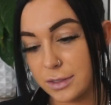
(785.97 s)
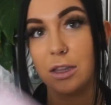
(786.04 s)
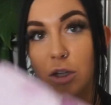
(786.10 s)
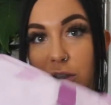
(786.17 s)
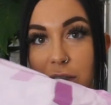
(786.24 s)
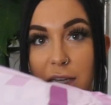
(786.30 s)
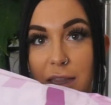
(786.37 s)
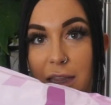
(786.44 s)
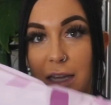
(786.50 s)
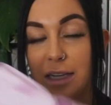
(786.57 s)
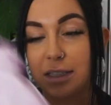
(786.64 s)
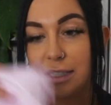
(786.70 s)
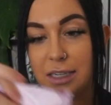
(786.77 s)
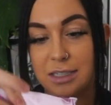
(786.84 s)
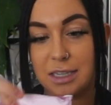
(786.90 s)
It looks like this,
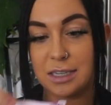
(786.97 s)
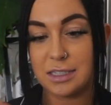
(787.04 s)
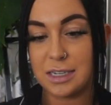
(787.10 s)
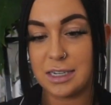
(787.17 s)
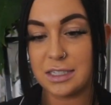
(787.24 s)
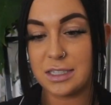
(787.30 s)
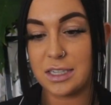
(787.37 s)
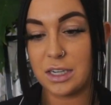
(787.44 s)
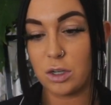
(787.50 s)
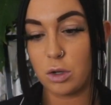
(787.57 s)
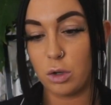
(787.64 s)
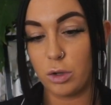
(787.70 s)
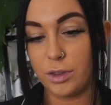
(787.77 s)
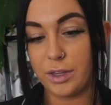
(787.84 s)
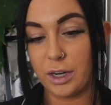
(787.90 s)
and it says instant
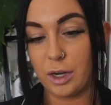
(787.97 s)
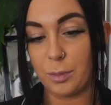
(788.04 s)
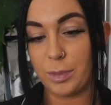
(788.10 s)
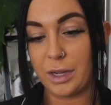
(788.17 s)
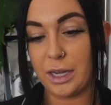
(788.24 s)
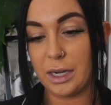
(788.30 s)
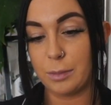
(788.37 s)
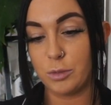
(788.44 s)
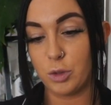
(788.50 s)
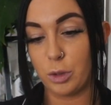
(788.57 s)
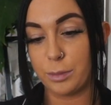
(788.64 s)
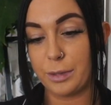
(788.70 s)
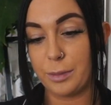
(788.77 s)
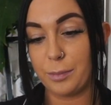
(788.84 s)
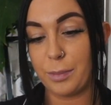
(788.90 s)
cold therapy and
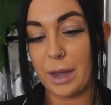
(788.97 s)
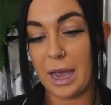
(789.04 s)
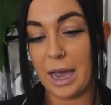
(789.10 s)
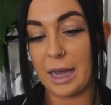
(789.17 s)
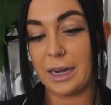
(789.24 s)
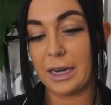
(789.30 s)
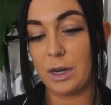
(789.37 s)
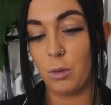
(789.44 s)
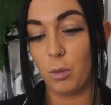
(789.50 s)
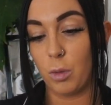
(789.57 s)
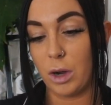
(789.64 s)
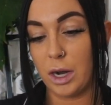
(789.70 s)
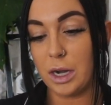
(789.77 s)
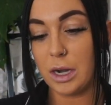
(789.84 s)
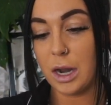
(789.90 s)
absorbent pad in
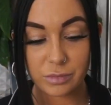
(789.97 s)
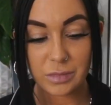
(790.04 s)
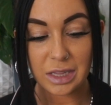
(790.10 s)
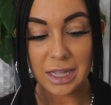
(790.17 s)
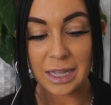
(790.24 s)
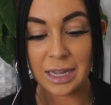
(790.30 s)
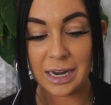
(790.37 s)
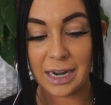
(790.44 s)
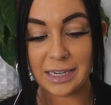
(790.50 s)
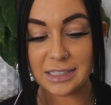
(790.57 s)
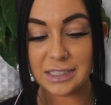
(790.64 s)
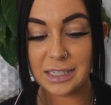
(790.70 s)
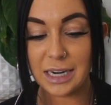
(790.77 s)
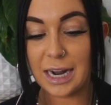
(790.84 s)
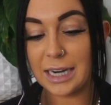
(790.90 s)
one.
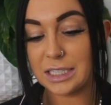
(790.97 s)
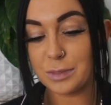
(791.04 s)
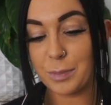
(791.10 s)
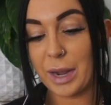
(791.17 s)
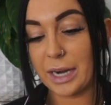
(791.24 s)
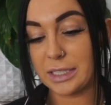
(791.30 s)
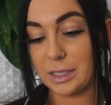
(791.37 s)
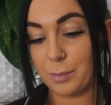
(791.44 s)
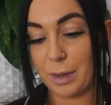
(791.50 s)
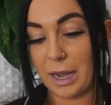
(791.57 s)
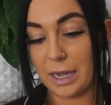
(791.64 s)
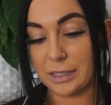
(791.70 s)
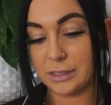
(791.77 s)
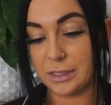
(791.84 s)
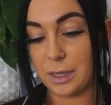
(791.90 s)
Instant ice maxi
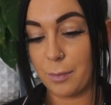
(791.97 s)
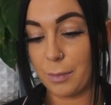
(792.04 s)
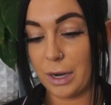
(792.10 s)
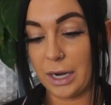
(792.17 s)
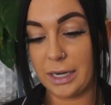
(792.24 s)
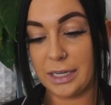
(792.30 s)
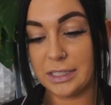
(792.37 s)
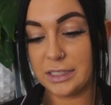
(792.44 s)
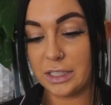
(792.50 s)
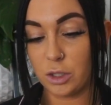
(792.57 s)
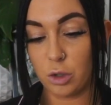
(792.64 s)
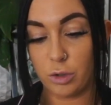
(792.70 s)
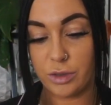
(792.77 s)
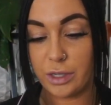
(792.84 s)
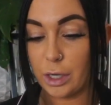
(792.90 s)
pads combine instant
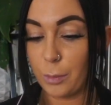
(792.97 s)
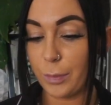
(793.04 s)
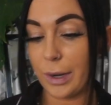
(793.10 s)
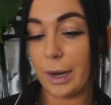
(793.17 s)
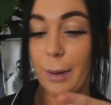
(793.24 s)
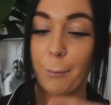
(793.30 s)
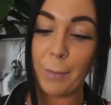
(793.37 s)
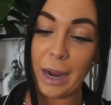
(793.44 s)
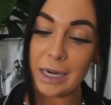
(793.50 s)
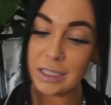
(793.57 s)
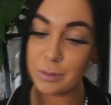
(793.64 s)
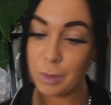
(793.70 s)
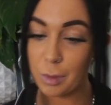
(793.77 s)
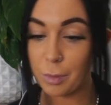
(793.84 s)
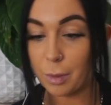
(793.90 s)
cold therapy and
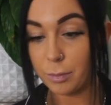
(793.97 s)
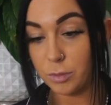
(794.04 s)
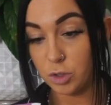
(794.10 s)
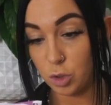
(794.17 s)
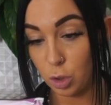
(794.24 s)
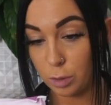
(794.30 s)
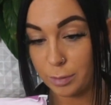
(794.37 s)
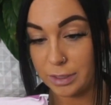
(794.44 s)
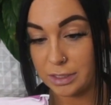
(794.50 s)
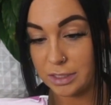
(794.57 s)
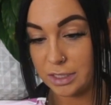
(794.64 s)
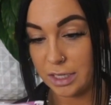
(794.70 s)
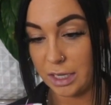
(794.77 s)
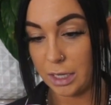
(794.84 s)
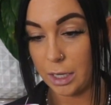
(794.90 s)
maximum
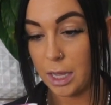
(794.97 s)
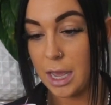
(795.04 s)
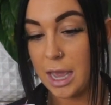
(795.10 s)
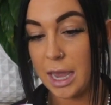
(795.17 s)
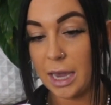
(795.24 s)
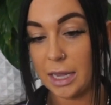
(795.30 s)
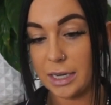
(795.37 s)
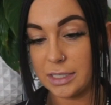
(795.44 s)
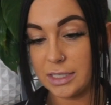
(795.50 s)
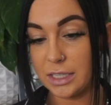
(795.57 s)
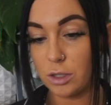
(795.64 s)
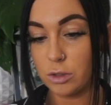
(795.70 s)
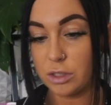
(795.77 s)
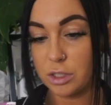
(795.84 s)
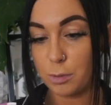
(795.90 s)
absorbency in a
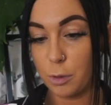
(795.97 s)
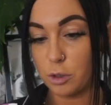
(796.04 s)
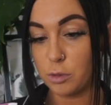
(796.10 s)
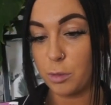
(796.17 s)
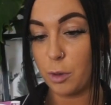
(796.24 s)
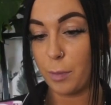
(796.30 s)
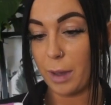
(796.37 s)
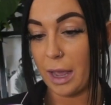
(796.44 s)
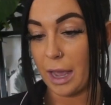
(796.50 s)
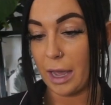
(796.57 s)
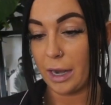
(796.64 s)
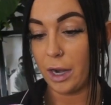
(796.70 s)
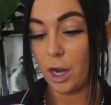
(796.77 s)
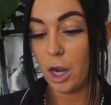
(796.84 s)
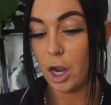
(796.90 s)
single disposable
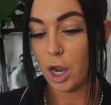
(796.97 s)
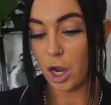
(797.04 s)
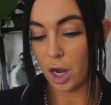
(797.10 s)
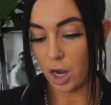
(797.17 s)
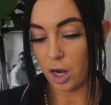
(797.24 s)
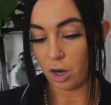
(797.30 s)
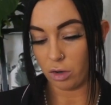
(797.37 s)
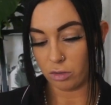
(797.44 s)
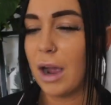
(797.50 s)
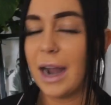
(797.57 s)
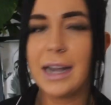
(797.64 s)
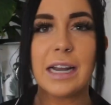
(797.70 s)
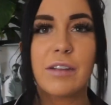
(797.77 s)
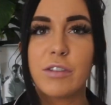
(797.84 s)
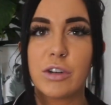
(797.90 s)
pad. Oh,
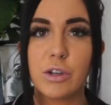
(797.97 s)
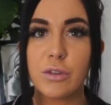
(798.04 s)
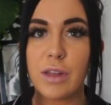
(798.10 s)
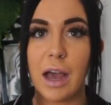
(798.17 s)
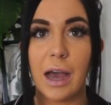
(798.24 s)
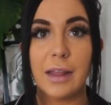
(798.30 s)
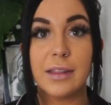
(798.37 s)
I never knew that.